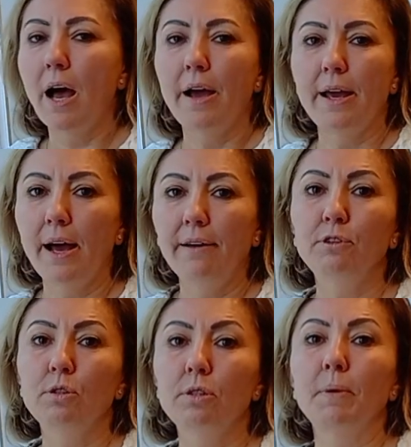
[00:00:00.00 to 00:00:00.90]
I have
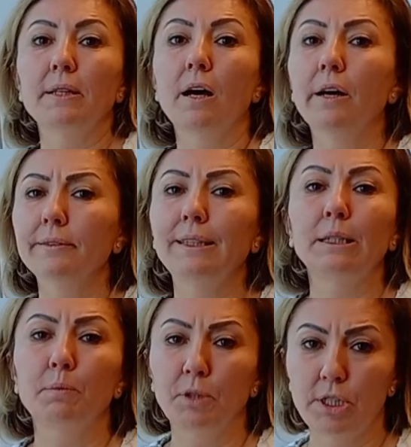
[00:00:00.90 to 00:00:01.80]
to spend
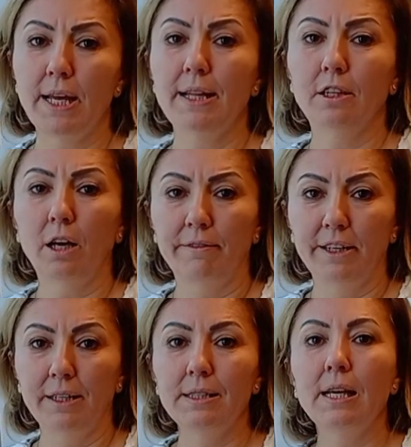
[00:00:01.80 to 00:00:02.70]
100% of
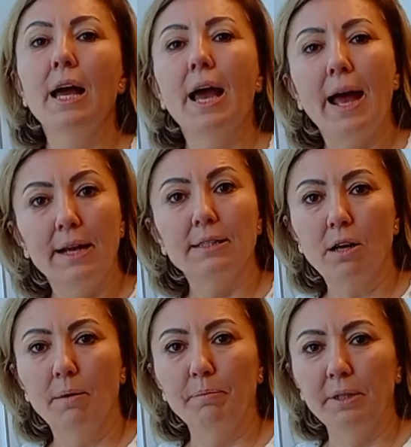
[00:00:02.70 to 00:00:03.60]
it as
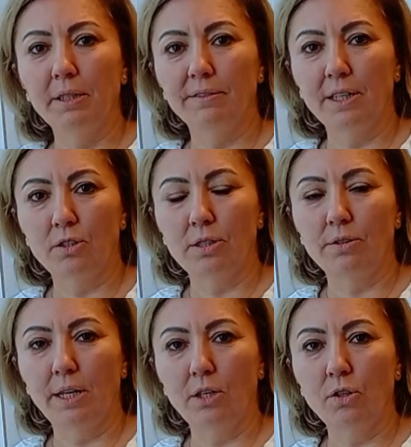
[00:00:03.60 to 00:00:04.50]
company
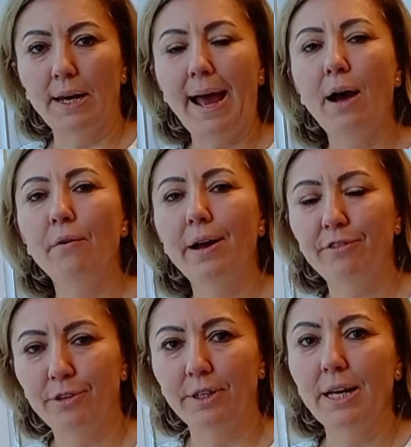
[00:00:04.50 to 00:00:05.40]
registration.
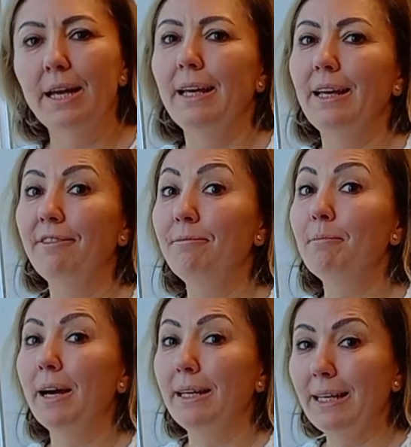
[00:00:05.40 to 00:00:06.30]
However, if
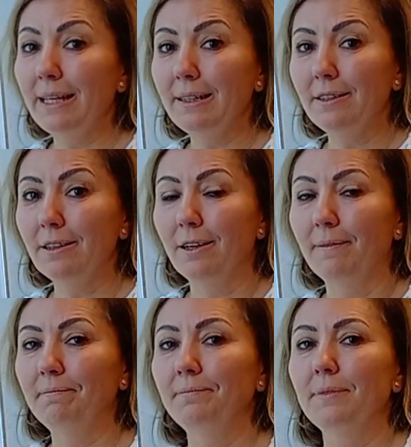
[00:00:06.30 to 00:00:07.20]
my
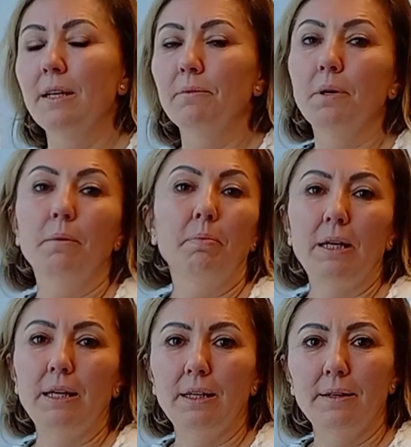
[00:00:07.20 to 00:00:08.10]
income will
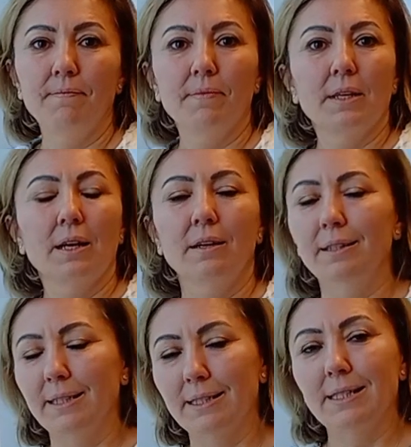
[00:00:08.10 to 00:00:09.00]
be,
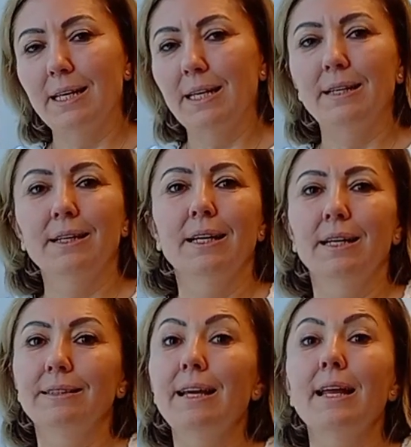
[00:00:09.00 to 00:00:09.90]
let's say,
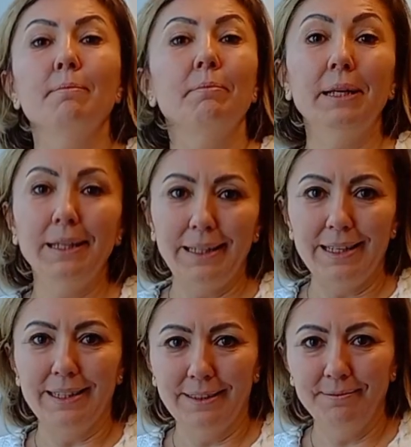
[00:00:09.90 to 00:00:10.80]
10
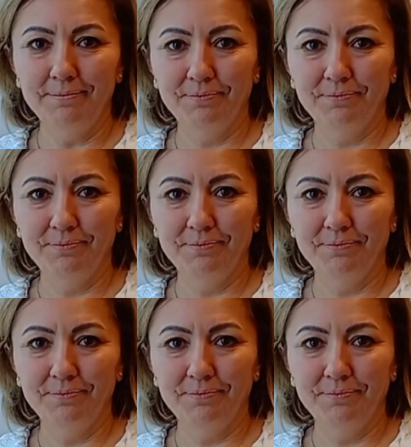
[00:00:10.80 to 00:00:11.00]
billion,